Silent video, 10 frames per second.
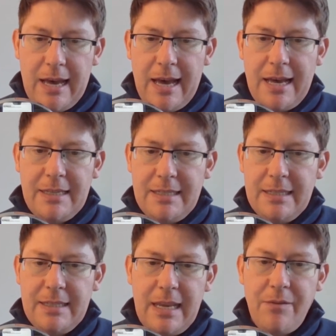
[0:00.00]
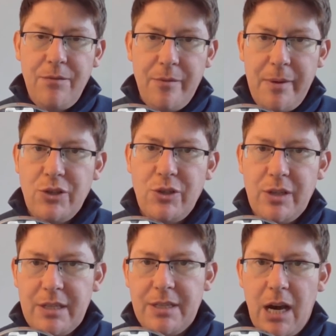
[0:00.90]
And the information
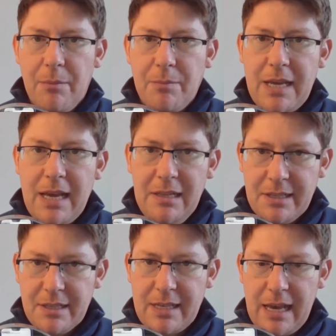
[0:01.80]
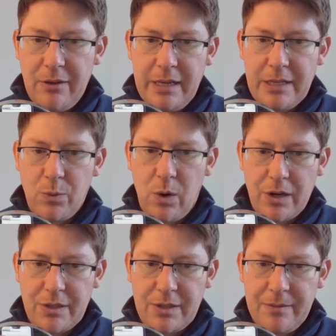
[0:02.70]
at the top tells us how this
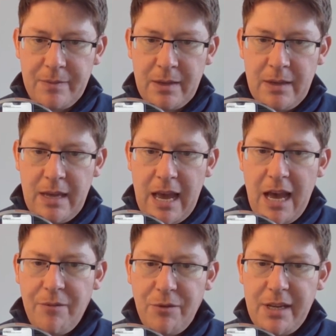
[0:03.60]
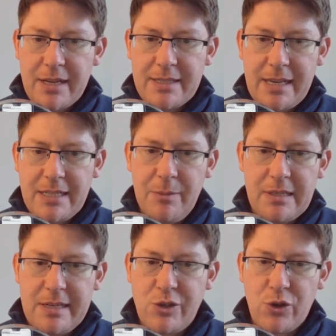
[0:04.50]
works. After the
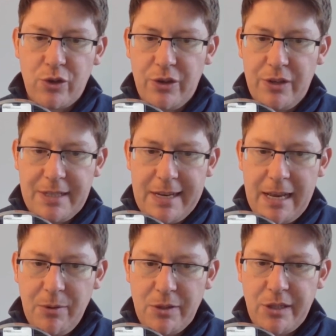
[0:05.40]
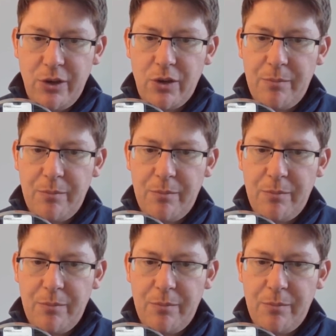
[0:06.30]
accessibility shortcut is enabled, you can